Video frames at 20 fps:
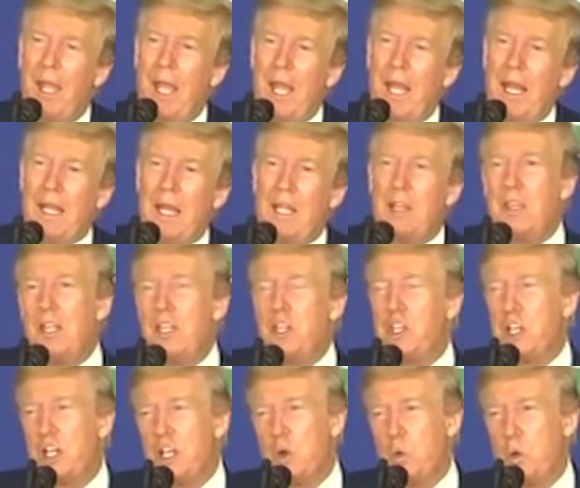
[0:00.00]
And I
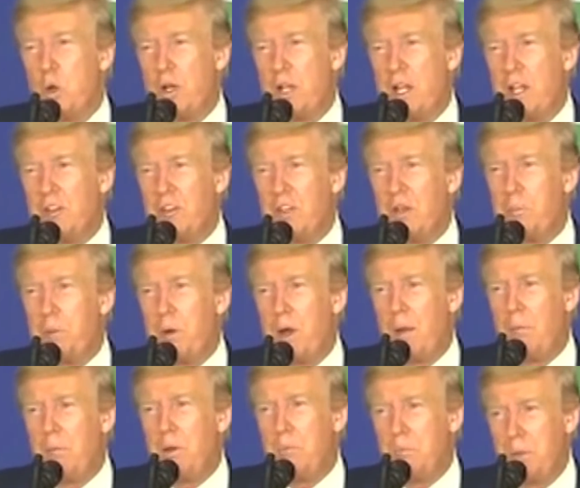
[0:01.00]
think they're going to work out their
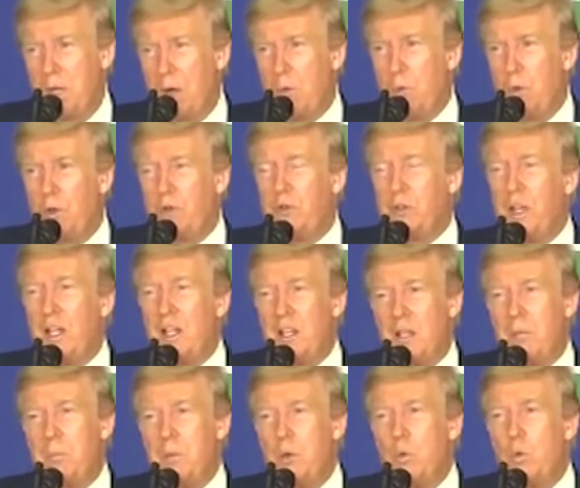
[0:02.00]
problem, but I will
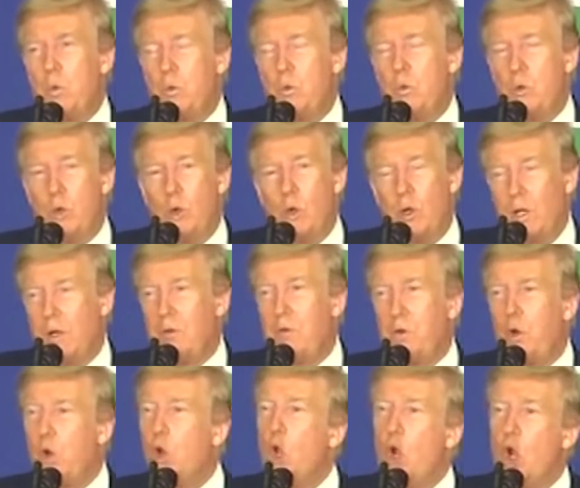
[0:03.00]
say they've been doing
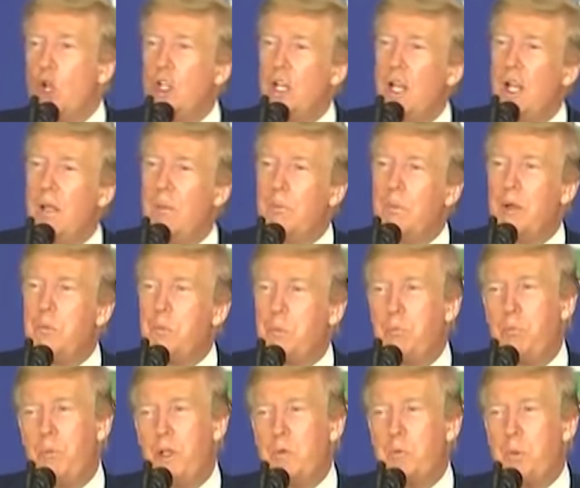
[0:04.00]
it for a long time. That,
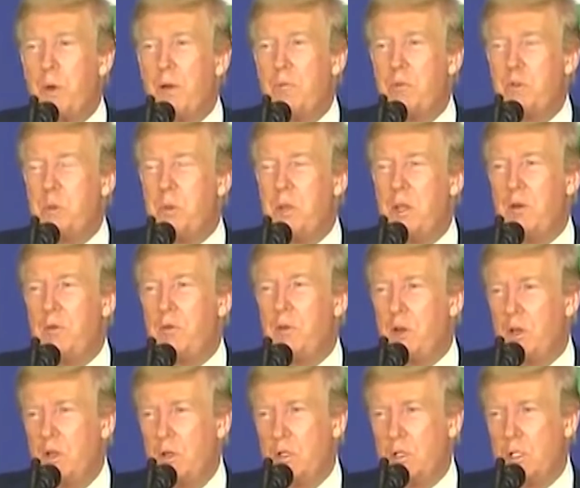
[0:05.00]
okay, my question is something
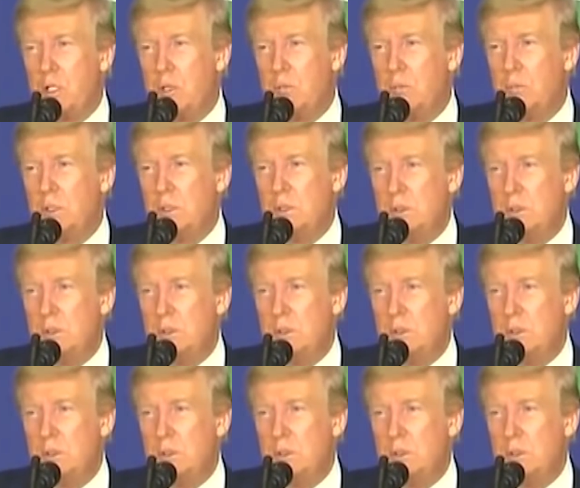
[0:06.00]
different at the moment.